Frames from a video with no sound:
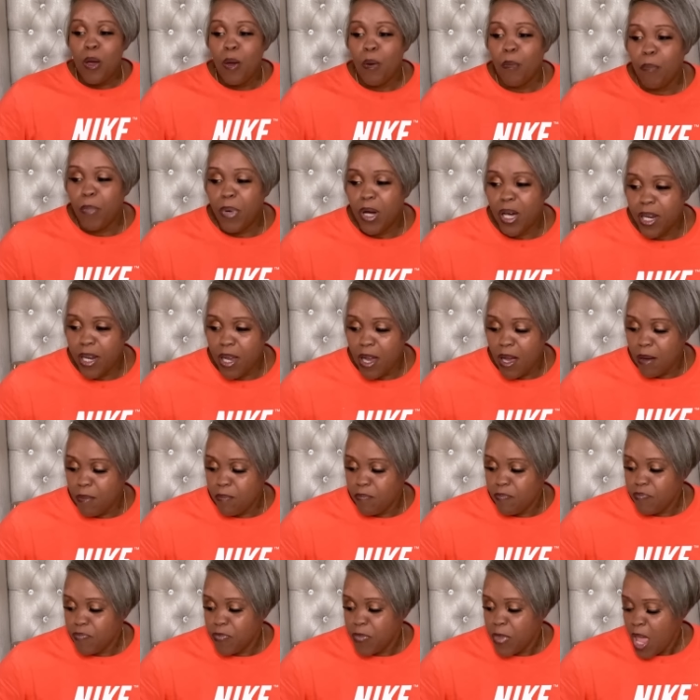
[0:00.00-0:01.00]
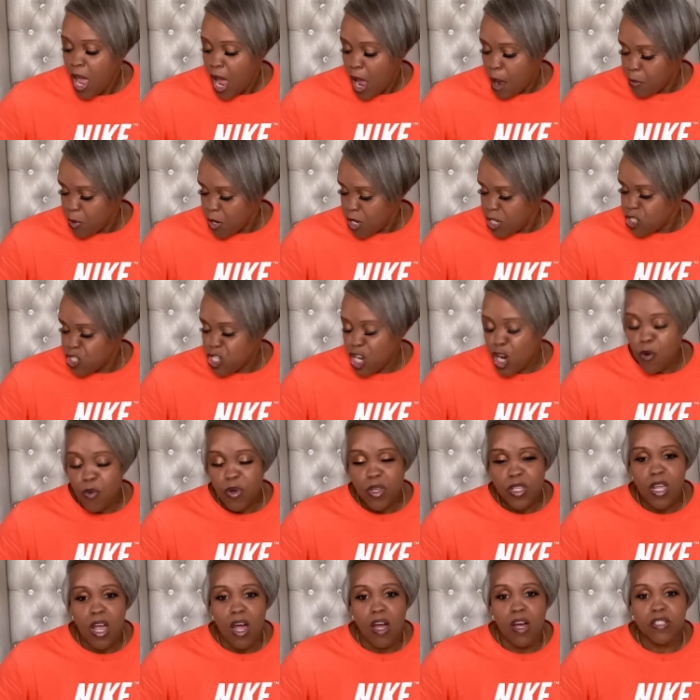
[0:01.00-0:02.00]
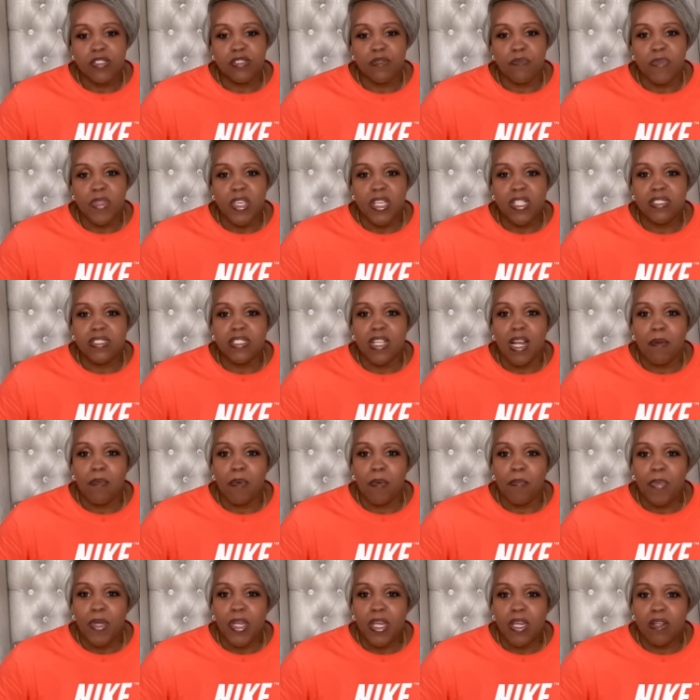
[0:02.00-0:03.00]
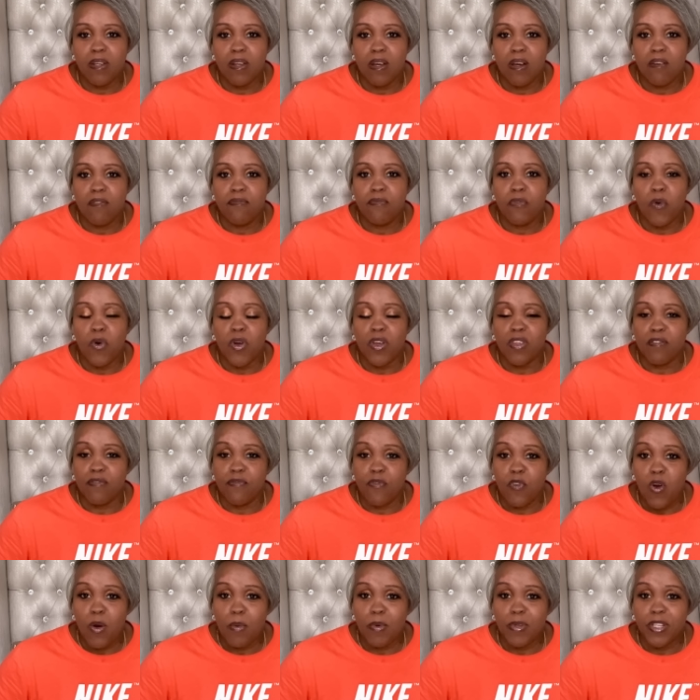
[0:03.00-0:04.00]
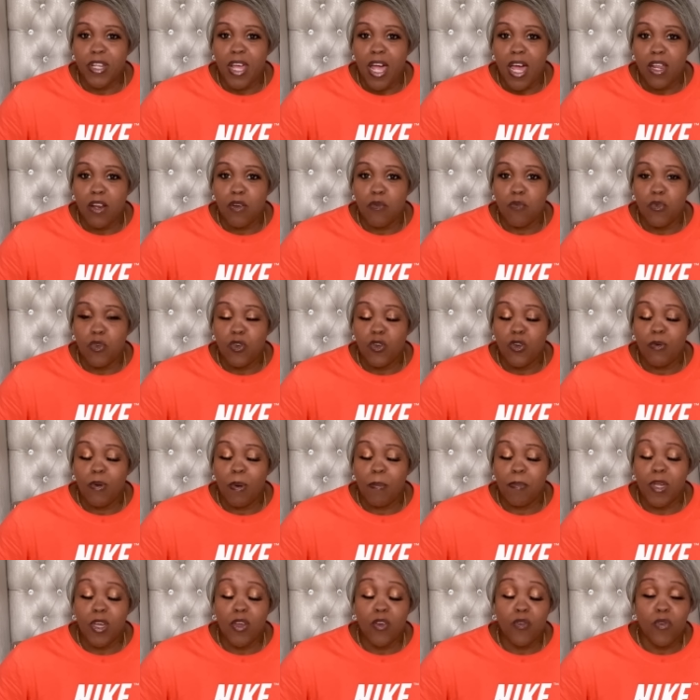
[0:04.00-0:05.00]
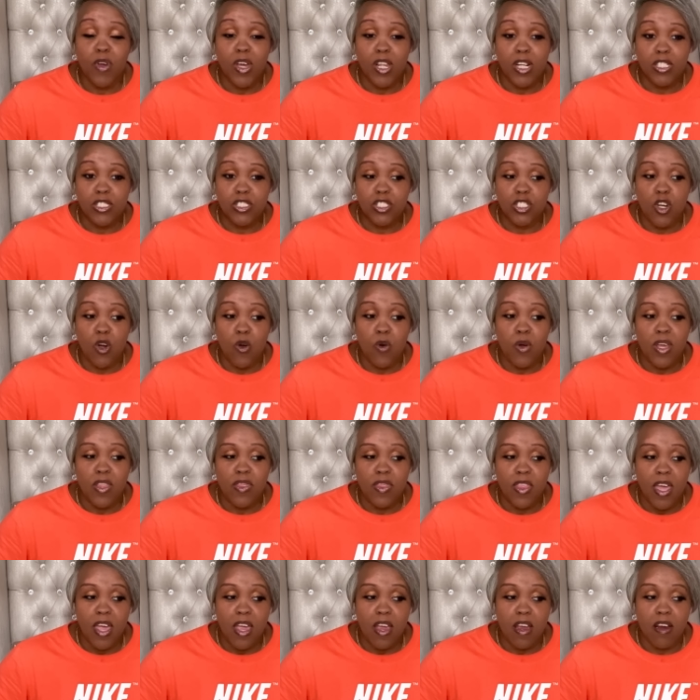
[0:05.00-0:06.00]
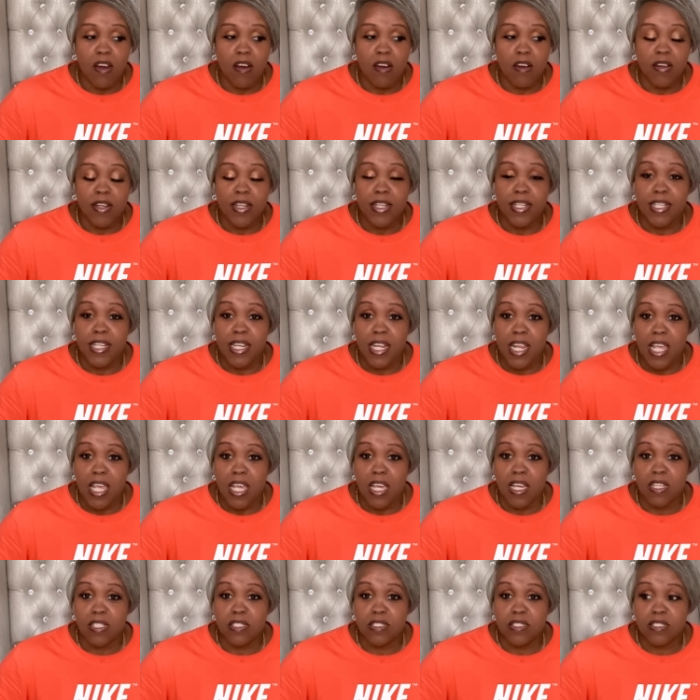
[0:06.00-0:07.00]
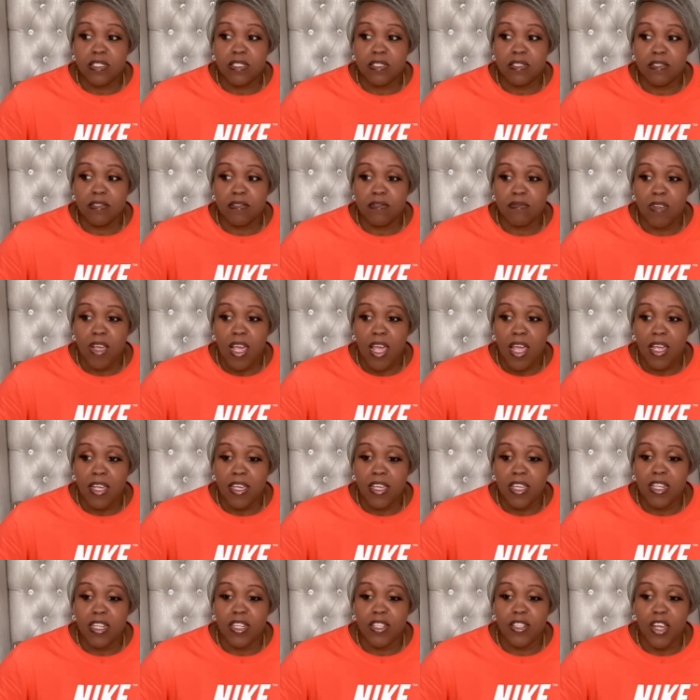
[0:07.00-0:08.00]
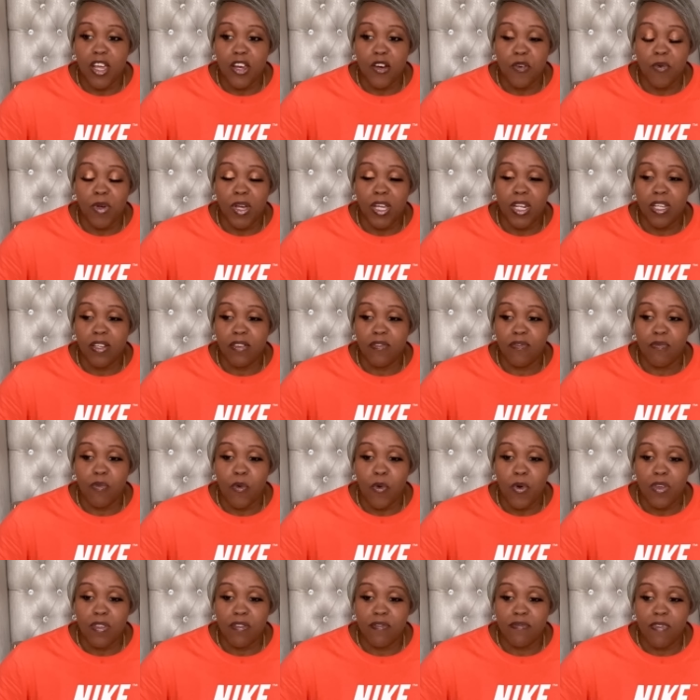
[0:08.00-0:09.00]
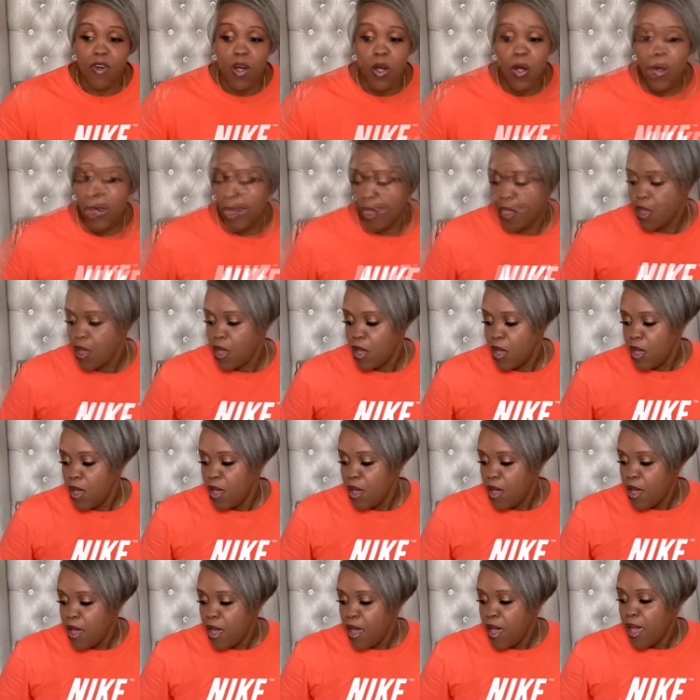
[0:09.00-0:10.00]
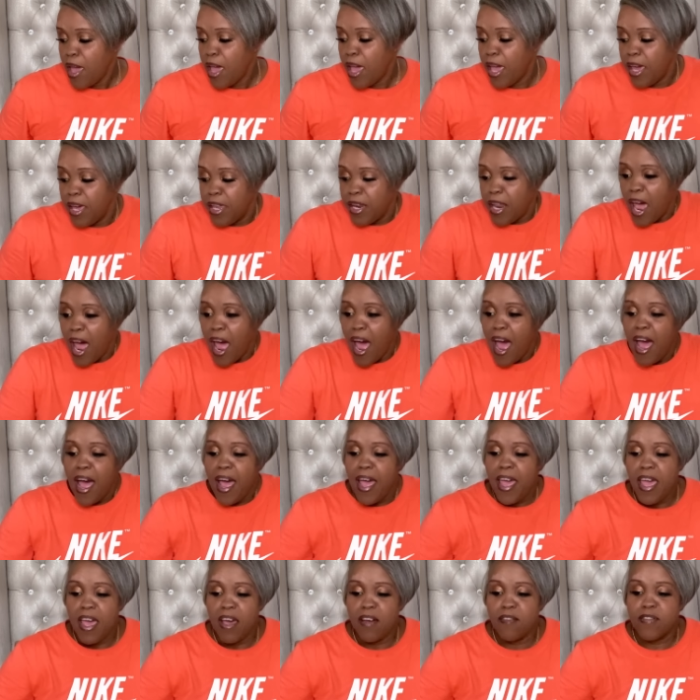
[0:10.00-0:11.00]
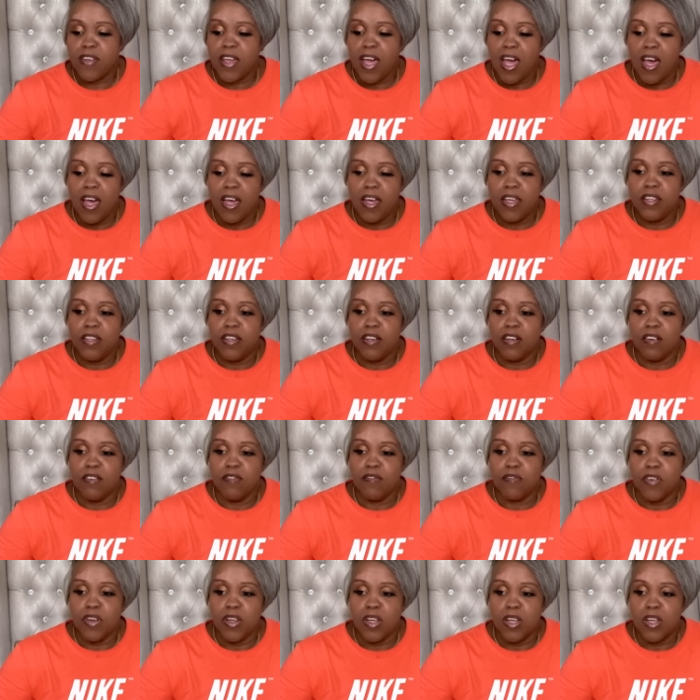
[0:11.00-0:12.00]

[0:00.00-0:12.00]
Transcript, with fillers: but um I'm gonna share with y'all some things that I've been picking up for the formal dining room. I'm getting ready to go in there next and get it decorated for the fall. And I have kind of